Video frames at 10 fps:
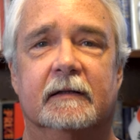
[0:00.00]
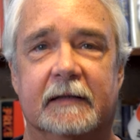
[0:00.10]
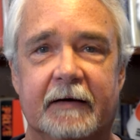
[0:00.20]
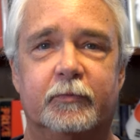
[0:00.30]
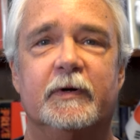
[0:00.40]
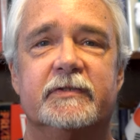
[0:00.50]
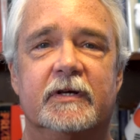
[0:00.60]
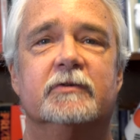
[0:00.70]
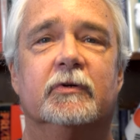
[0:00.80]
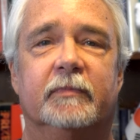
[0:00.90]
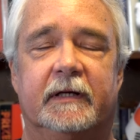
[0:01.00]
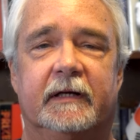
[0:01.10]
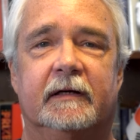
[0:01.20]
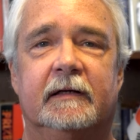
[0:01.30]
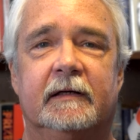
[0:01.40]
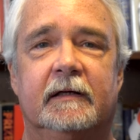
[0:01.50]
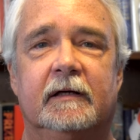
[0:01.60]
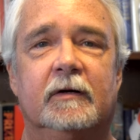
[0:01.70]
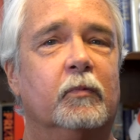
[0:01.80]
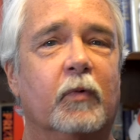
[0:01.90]
left-wing social media?
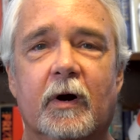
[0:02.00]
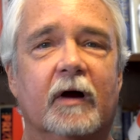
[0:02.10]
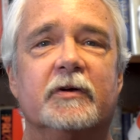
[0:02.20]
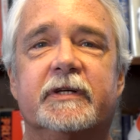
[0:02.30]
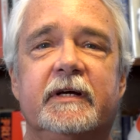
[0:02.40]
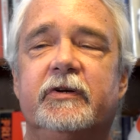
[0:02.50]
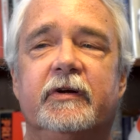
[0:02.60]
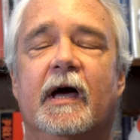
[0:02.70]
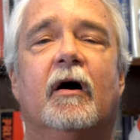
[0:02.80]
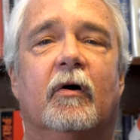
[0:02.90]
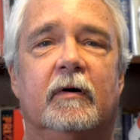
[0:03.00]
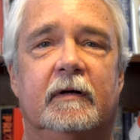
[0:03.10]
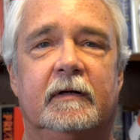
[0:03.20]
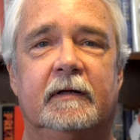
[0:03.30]
Where else can you go?